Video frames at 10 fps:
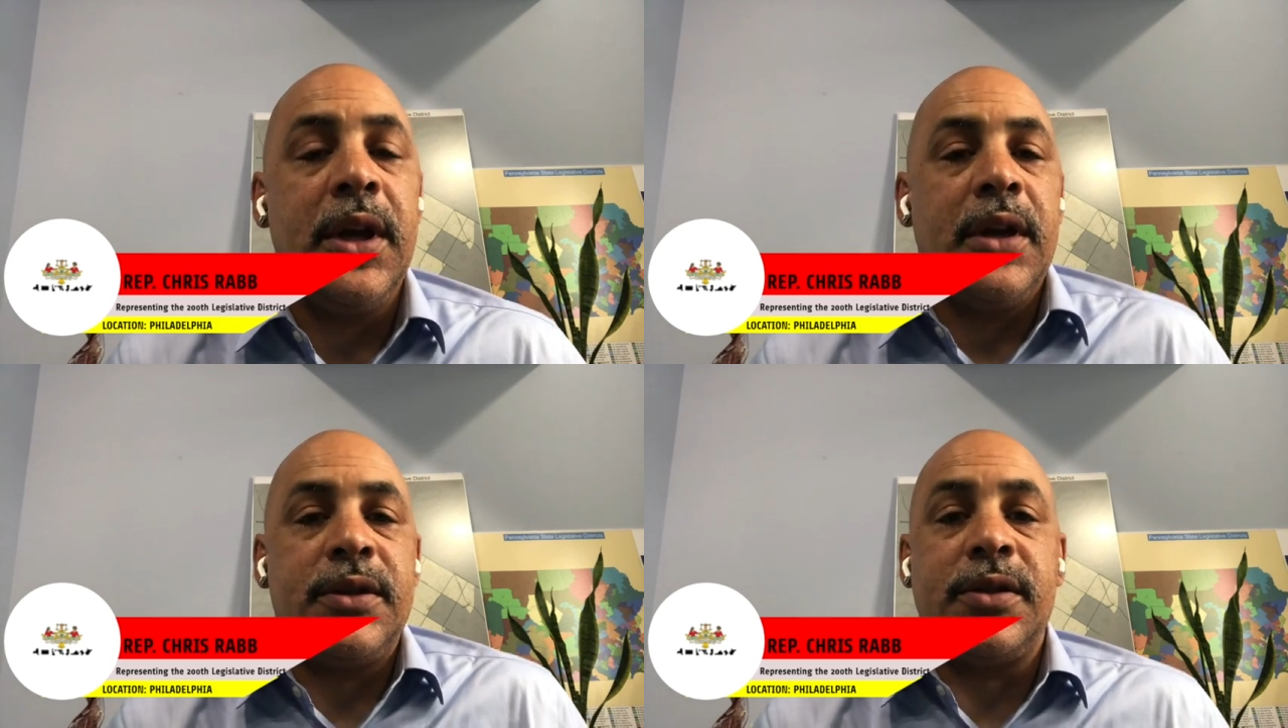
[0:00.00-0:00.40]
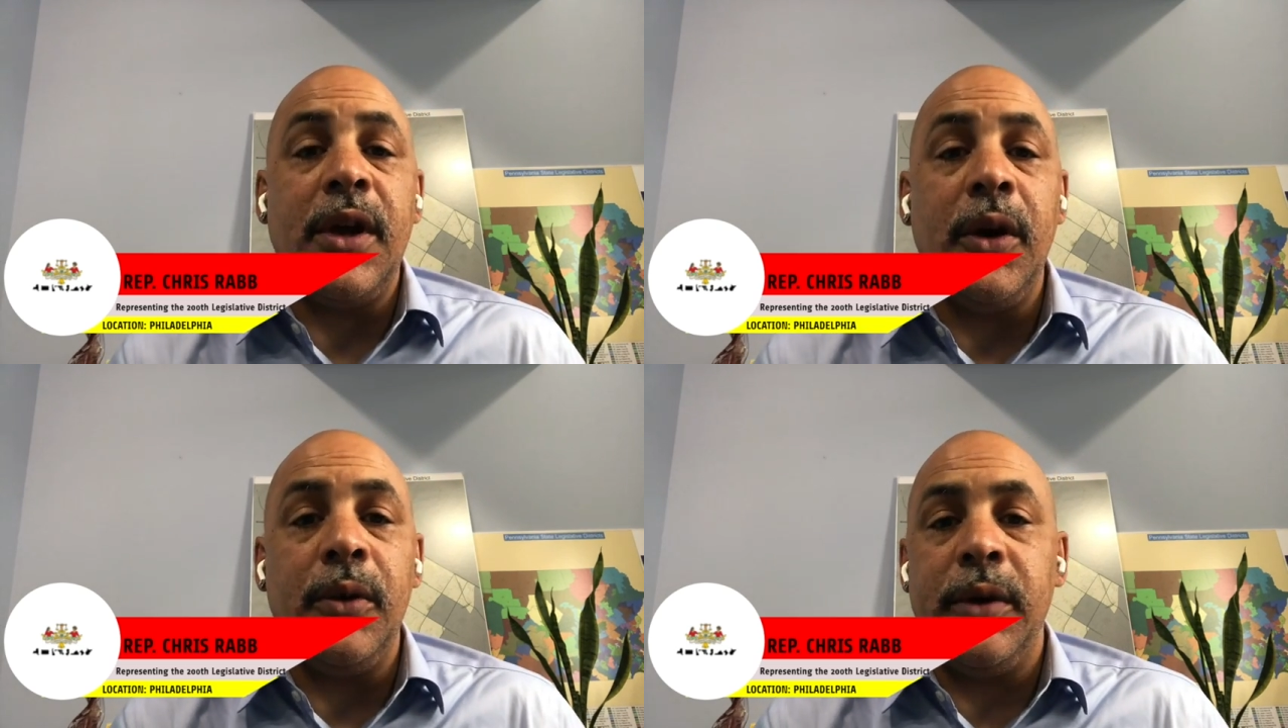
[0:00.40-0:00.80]

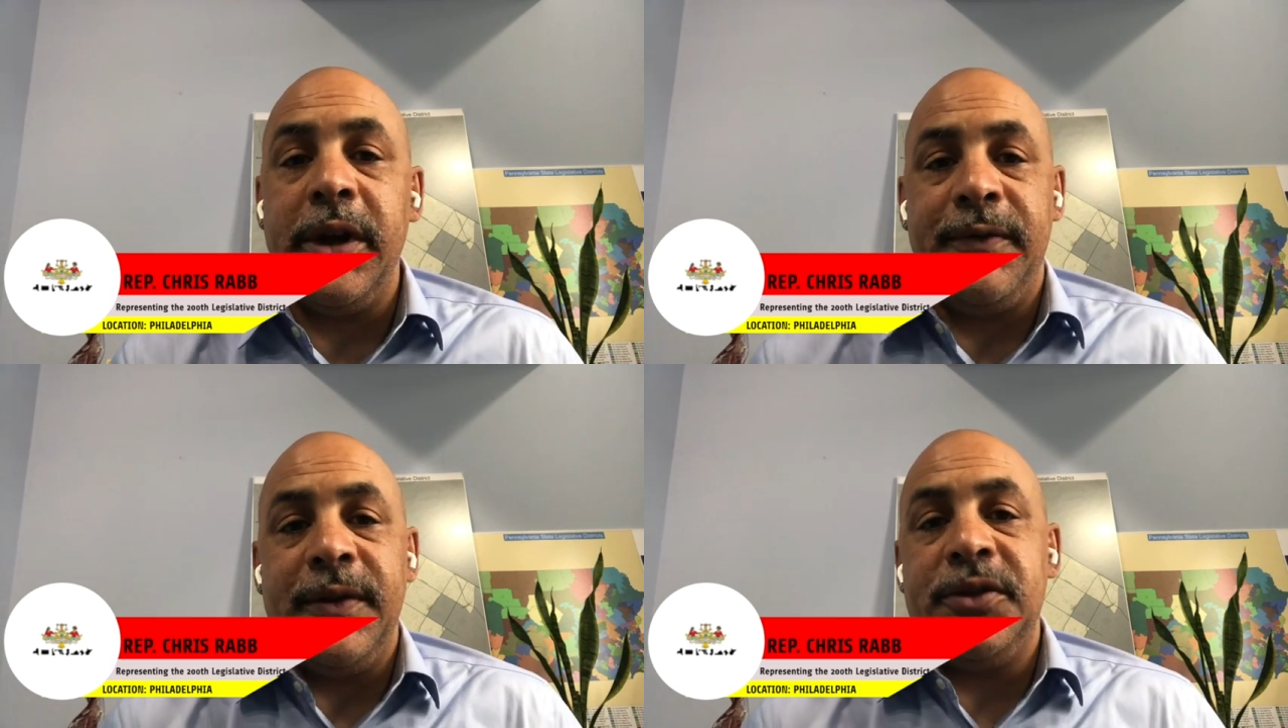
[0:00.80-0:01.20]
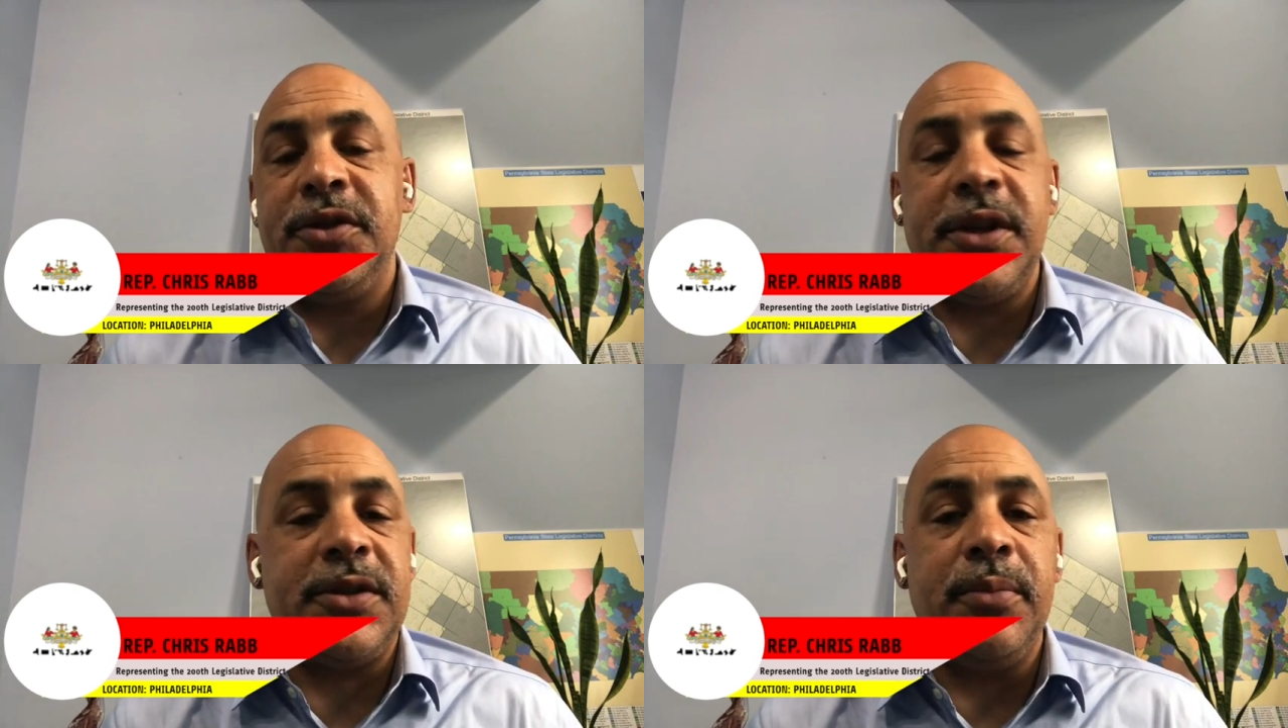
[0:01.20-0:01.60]
So if it's
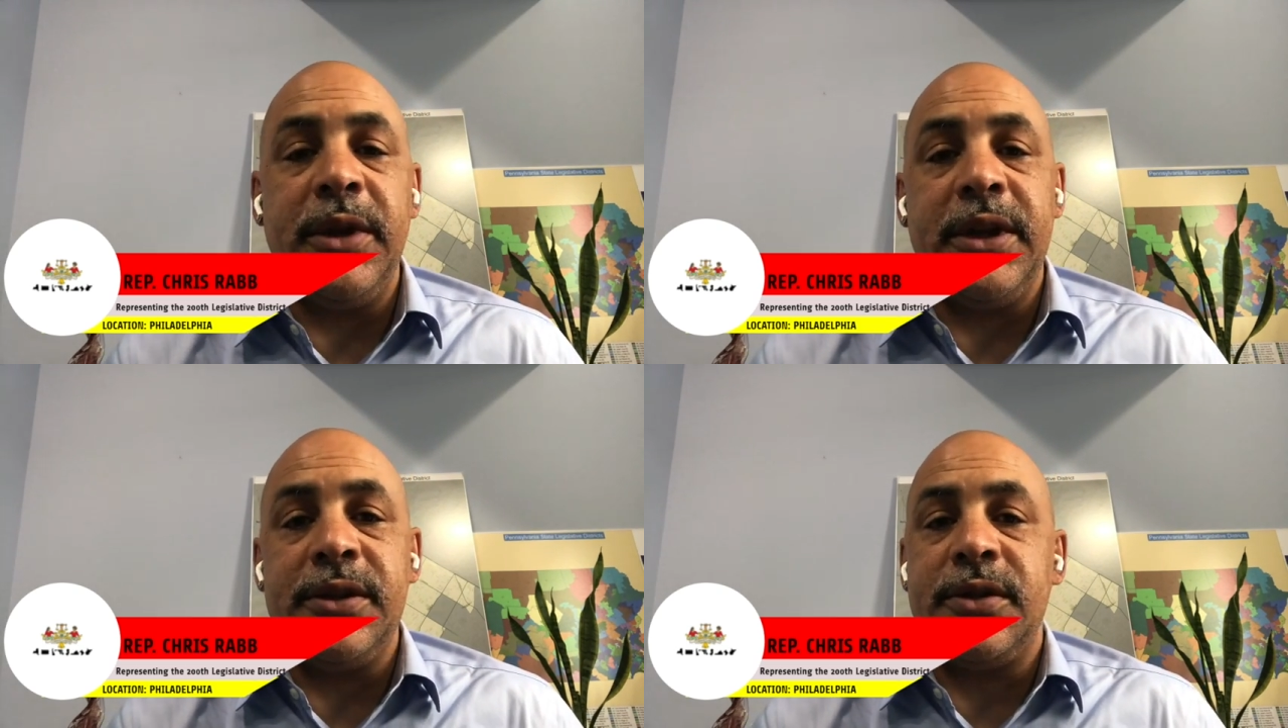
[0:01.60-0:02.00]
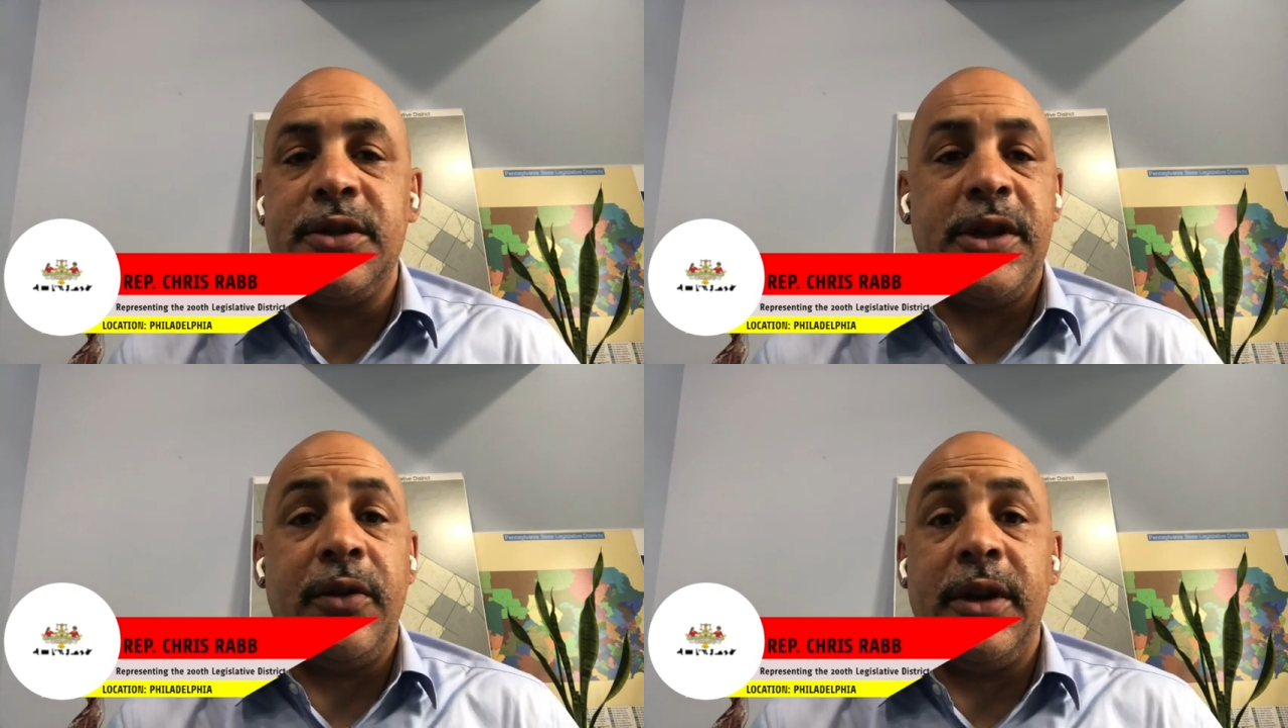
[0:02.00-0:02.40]
just a means to
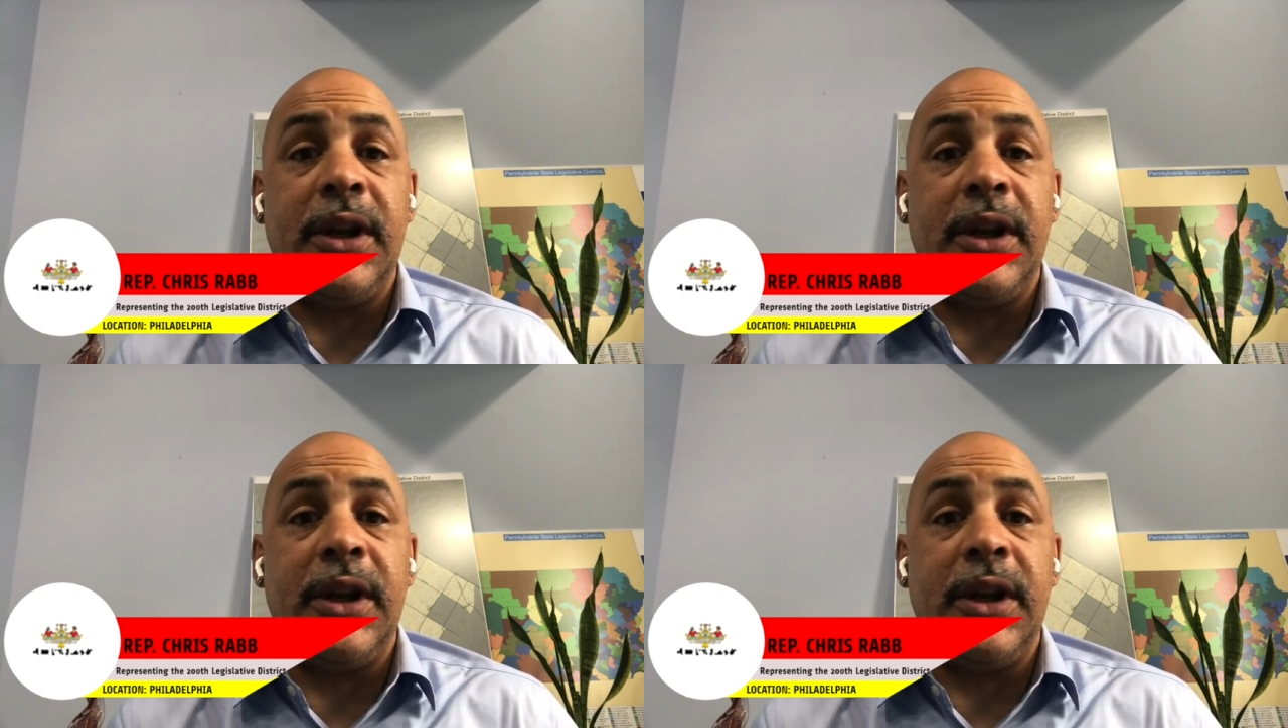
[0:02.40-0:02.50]
generate